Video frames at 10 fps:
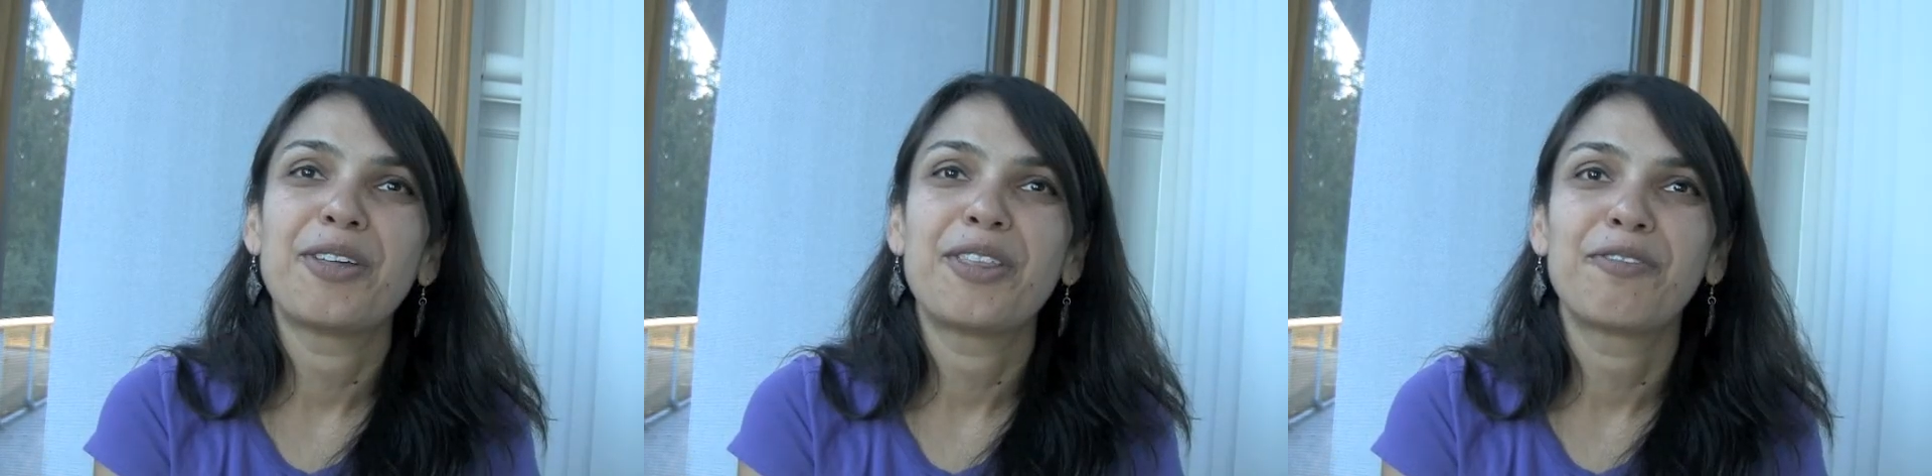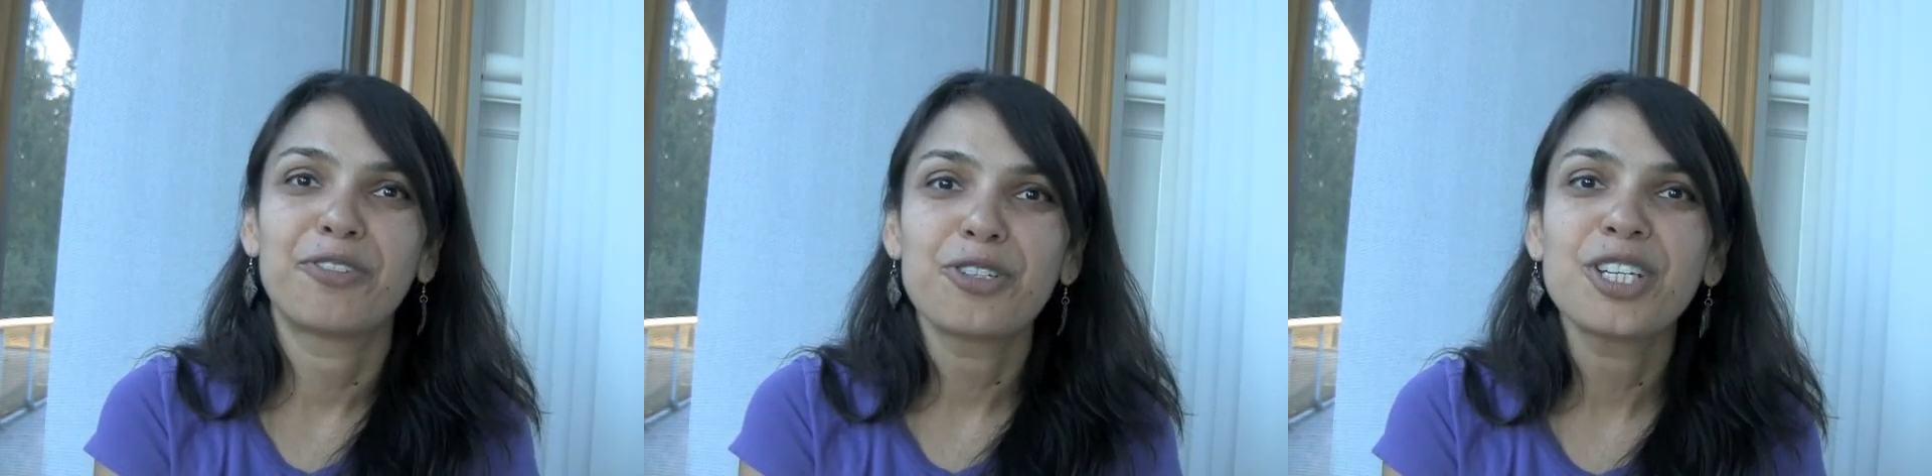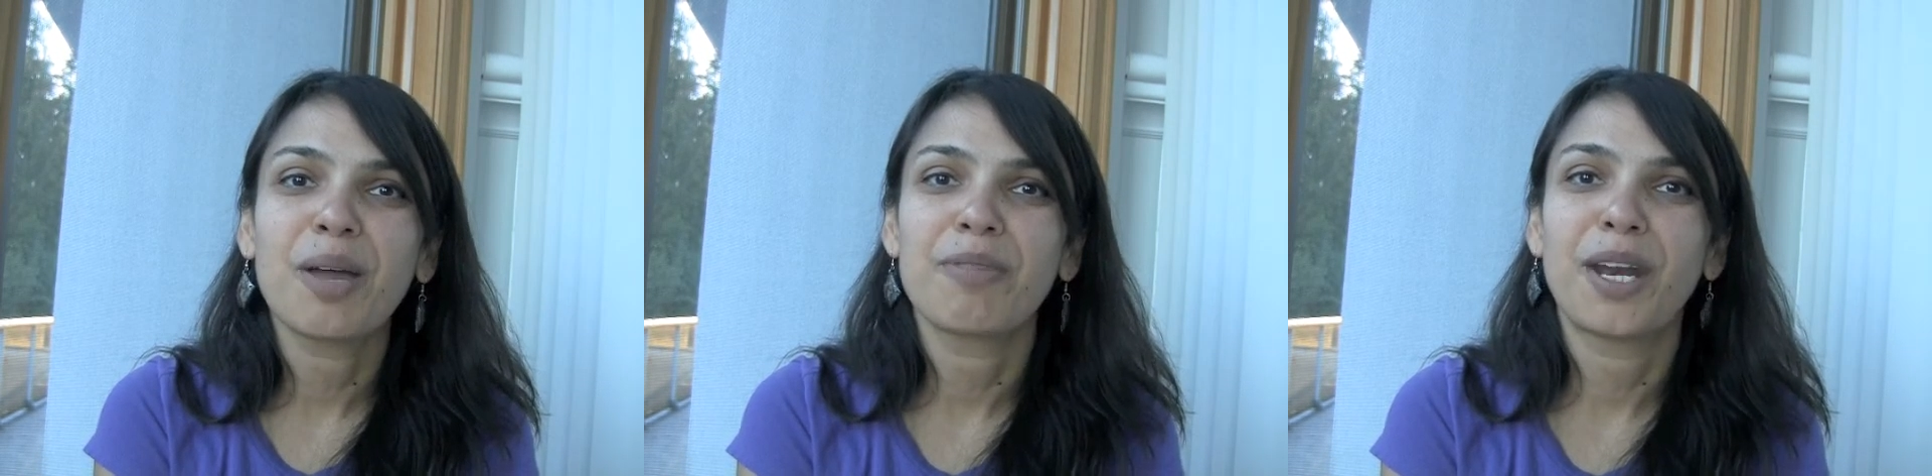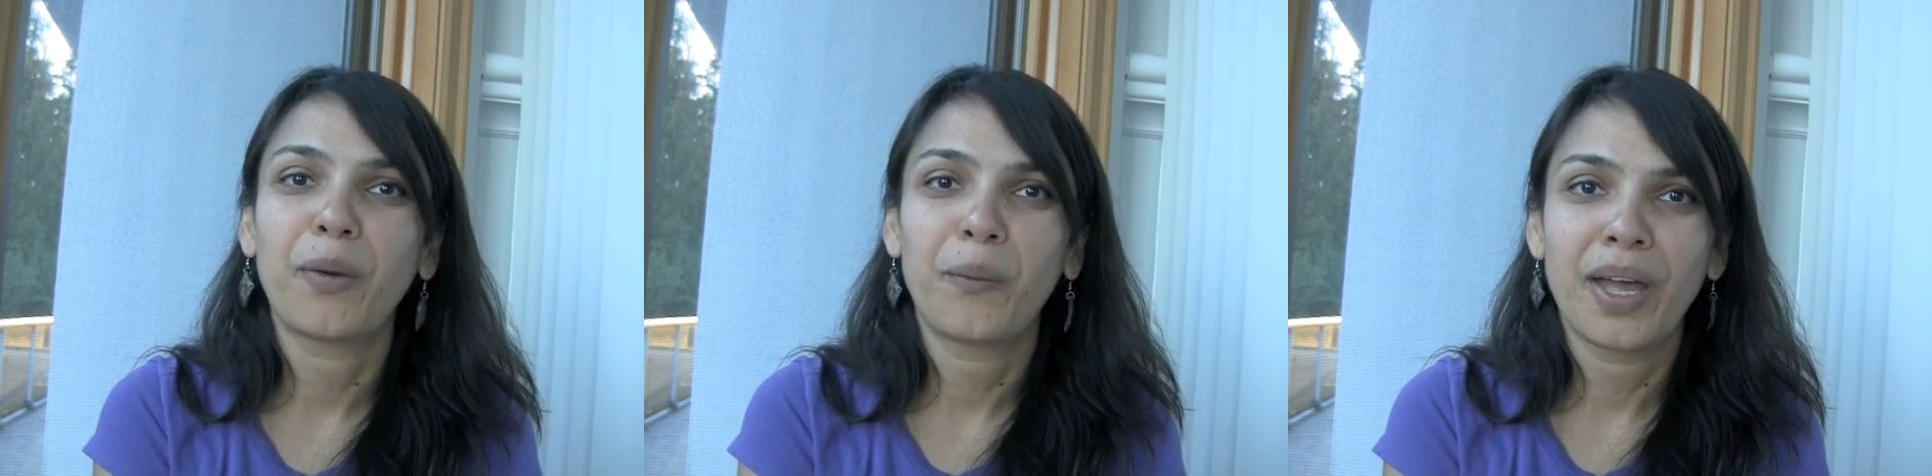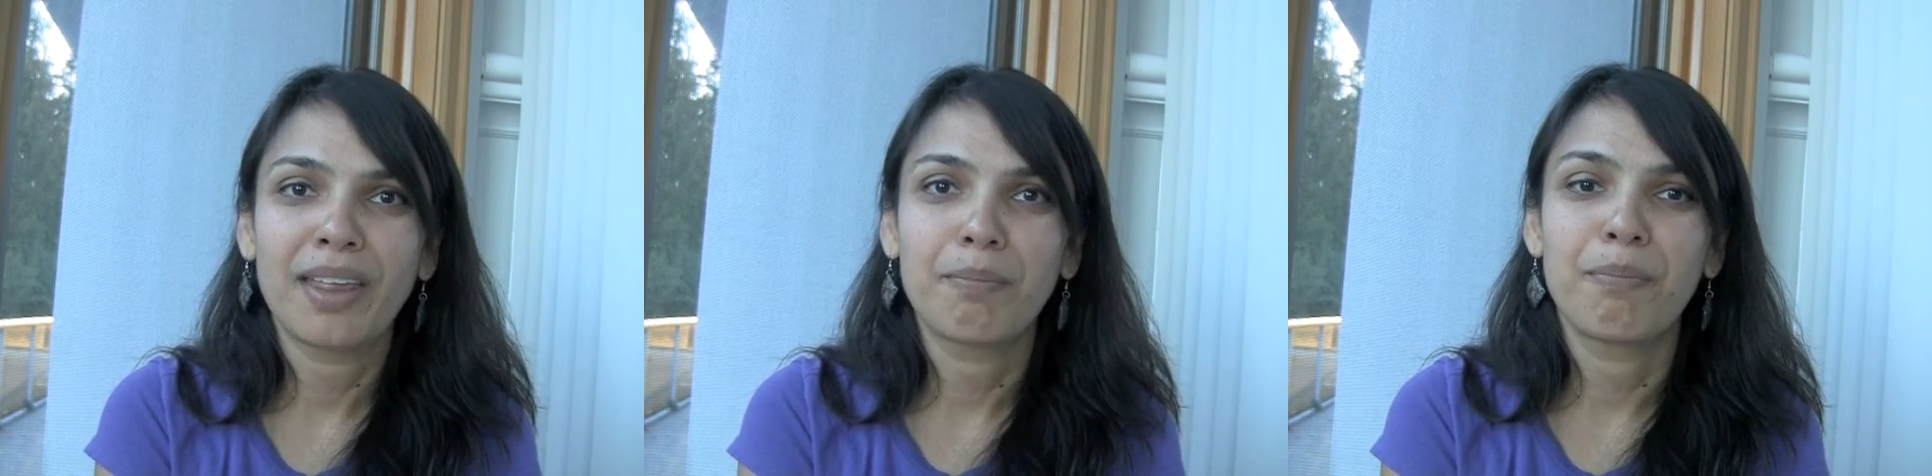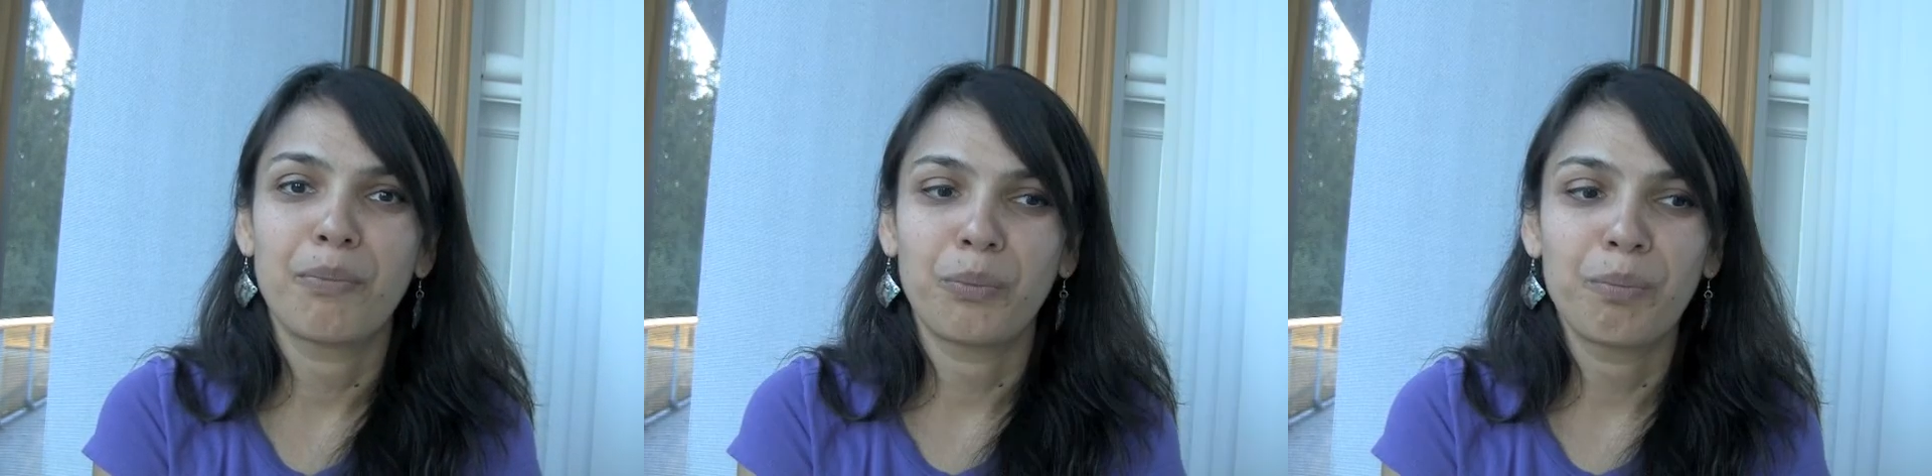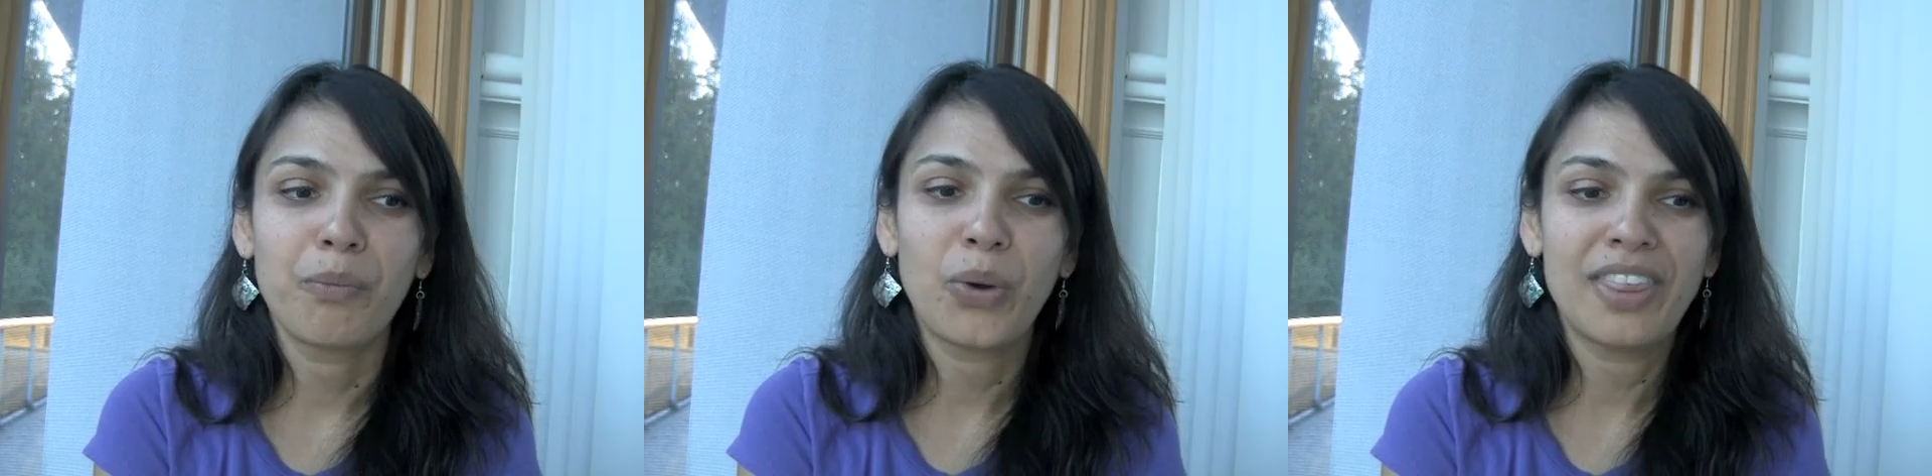The first time that I
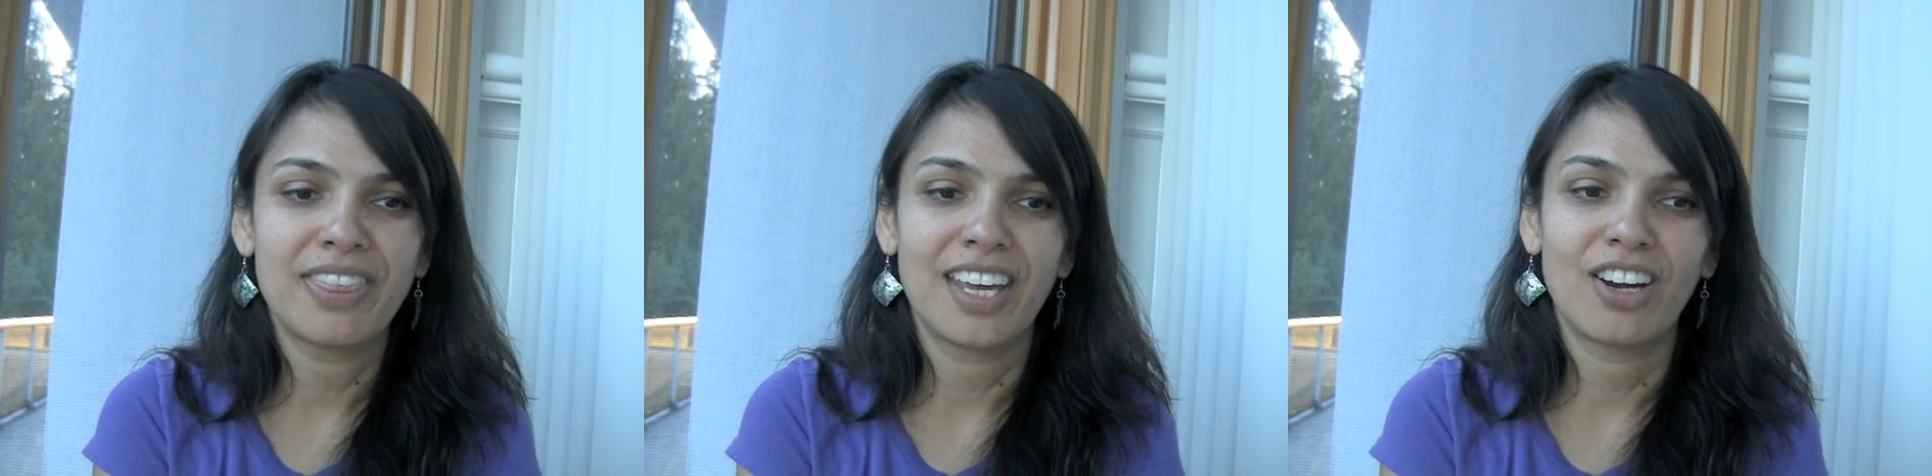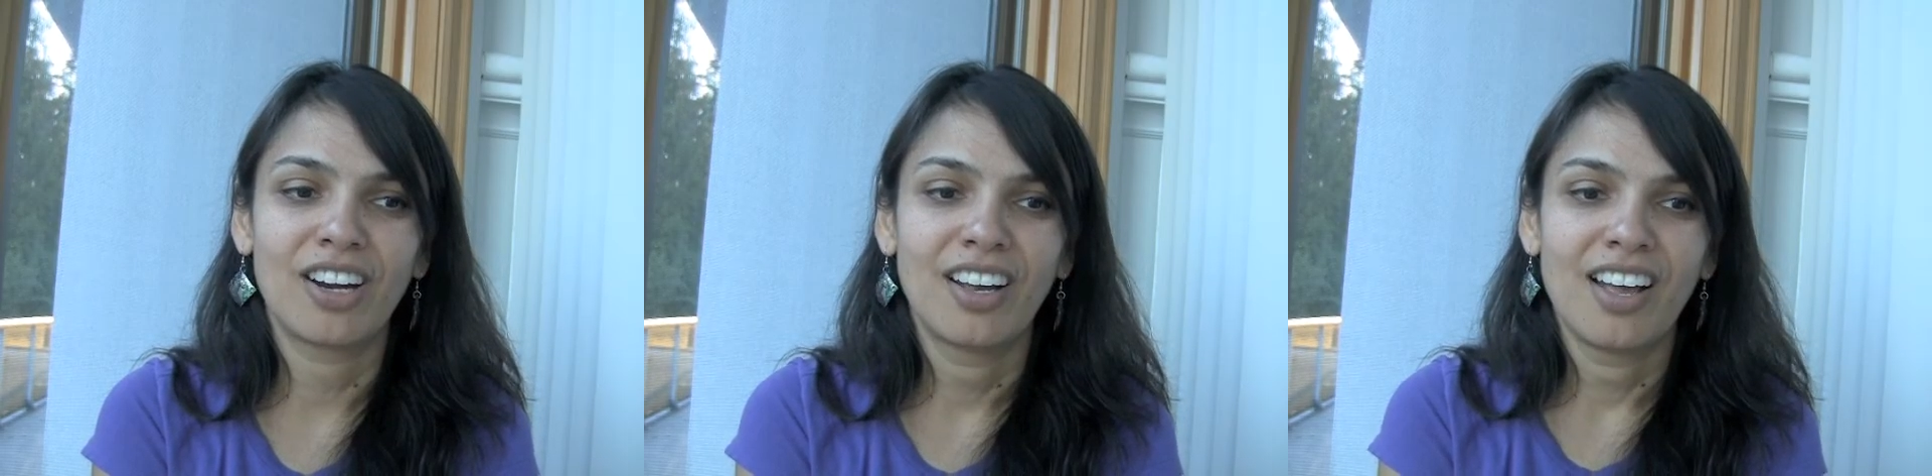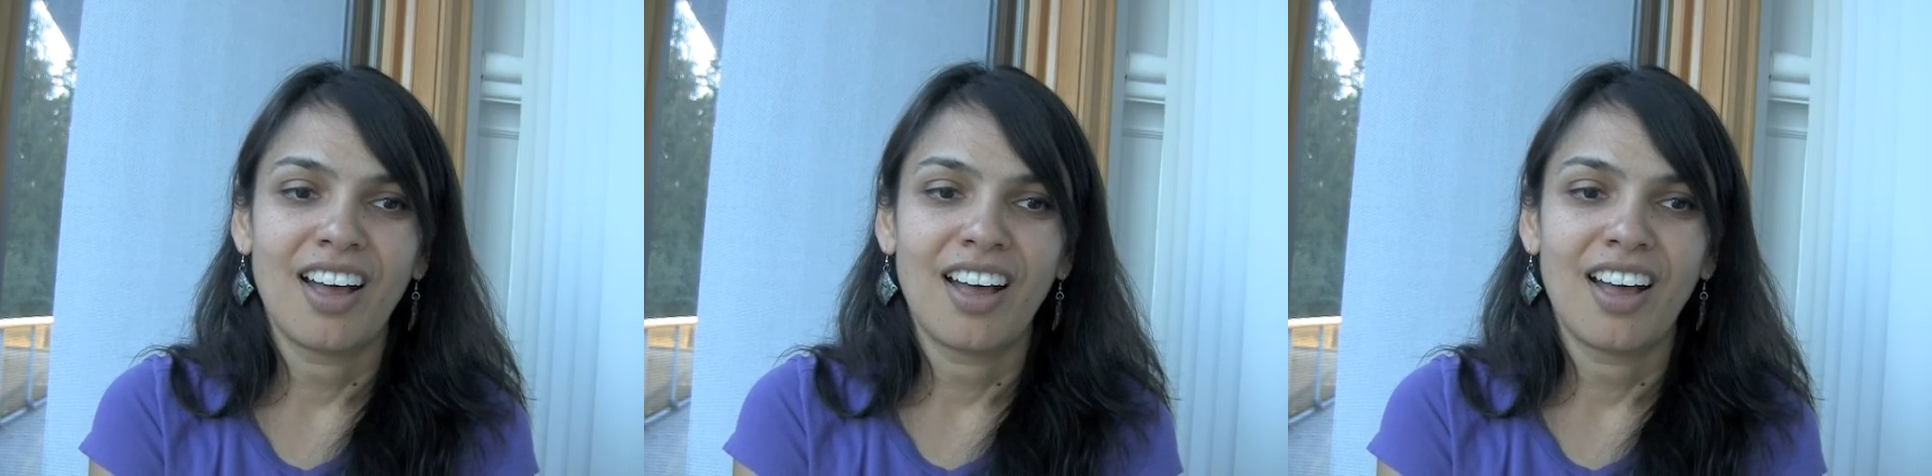went there,